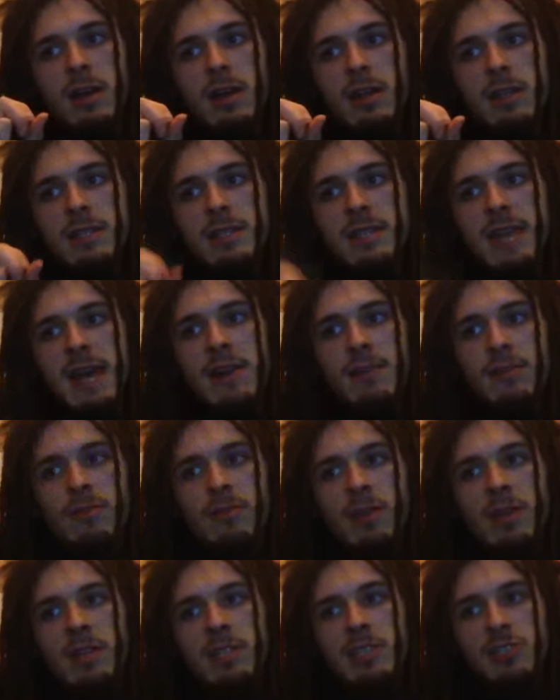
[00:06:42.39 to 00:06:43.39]
Saturn
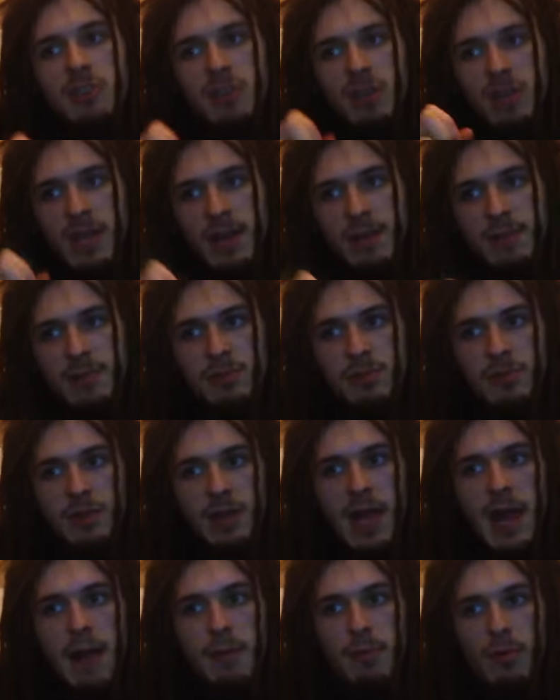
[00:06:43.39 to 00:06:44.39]
conjunct Neptune in
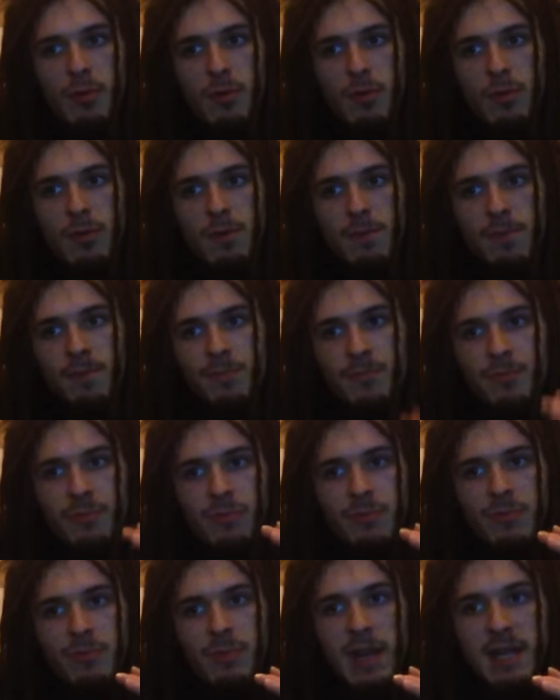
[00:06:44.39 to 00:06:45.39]
Capricorn.
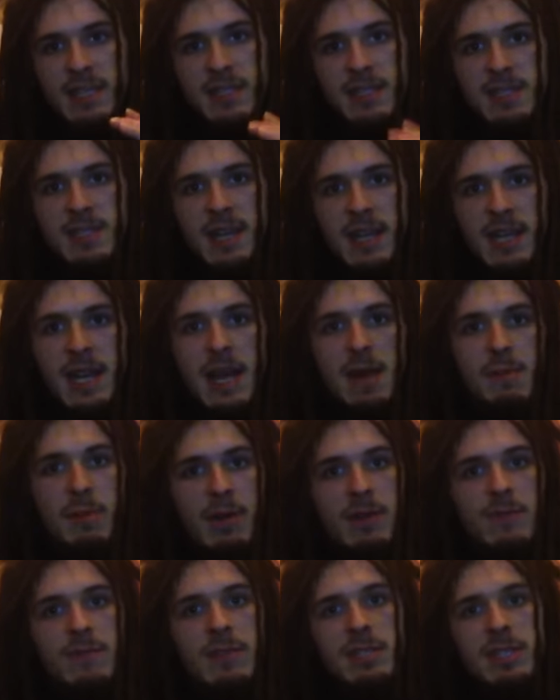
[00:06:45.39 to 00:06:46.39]
That's the dynamic
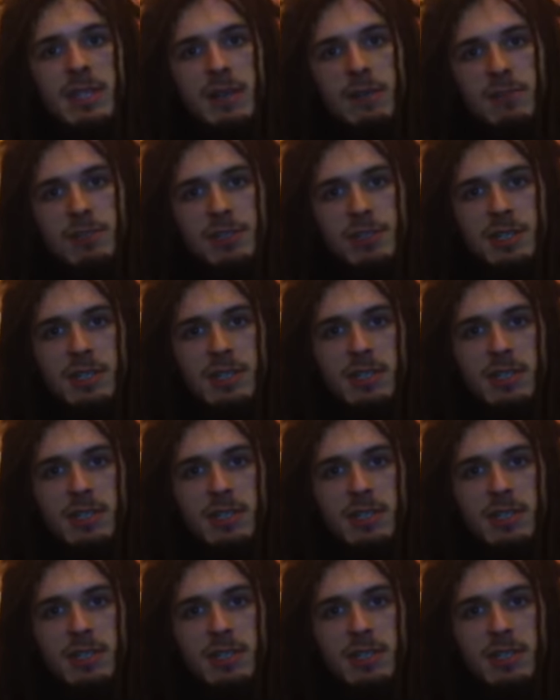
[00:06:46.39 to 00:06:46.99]
of this energy.